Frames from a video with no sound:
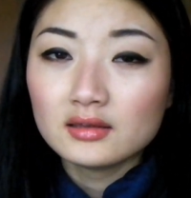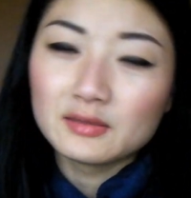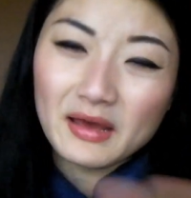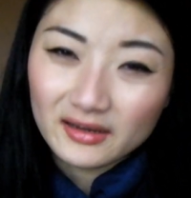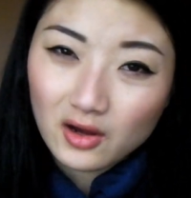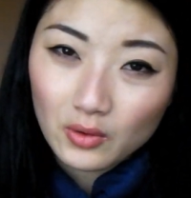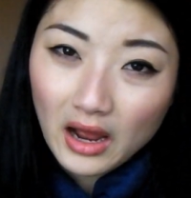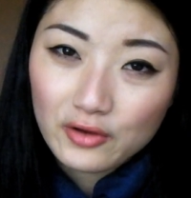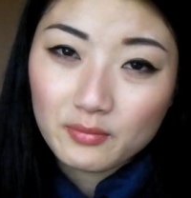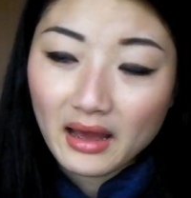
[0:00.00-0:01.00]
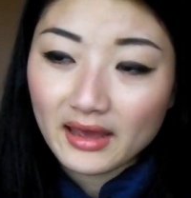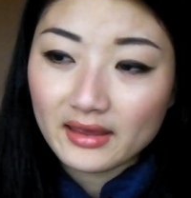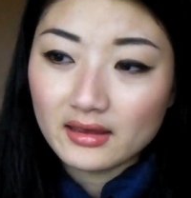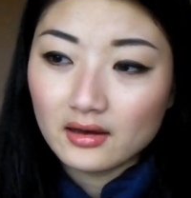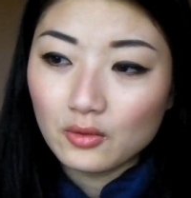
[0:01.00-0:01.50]
depending on how you
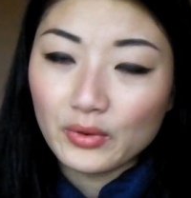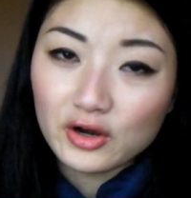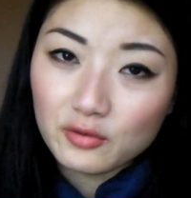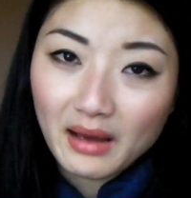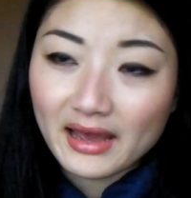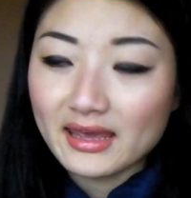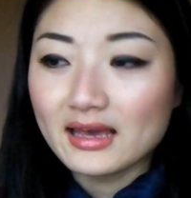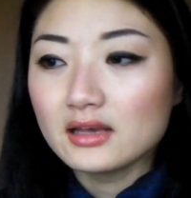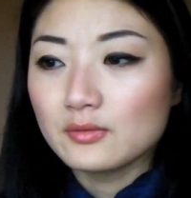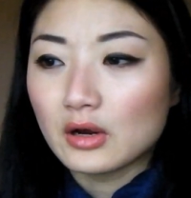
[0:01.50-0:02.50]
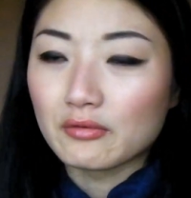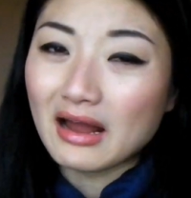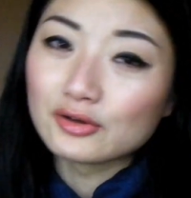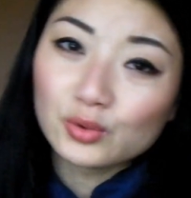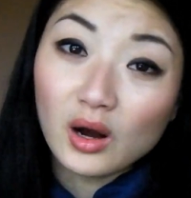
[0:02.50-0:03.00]
buy, where you buy it,
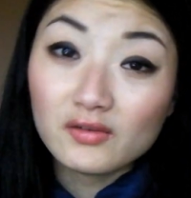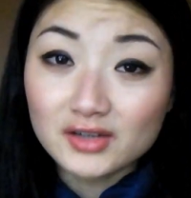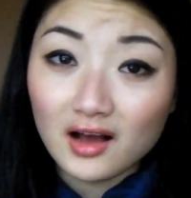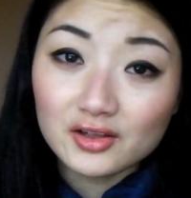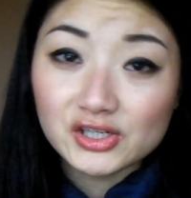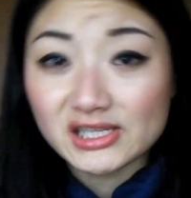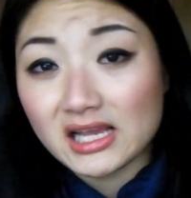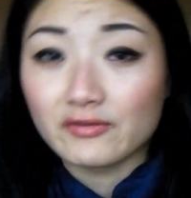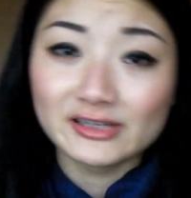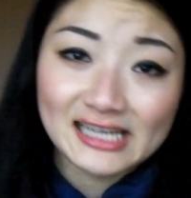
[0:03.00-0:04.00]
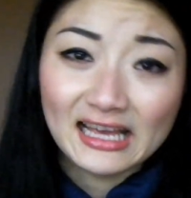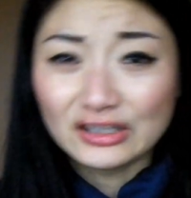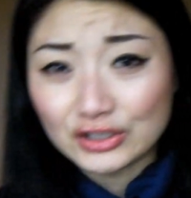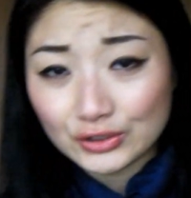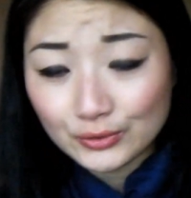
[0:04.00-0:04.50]
around $12, give or
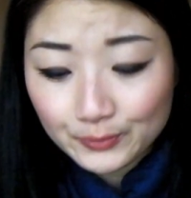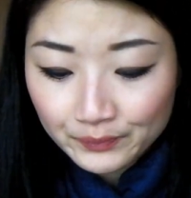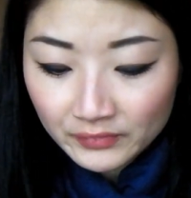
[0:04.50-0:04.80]
take too.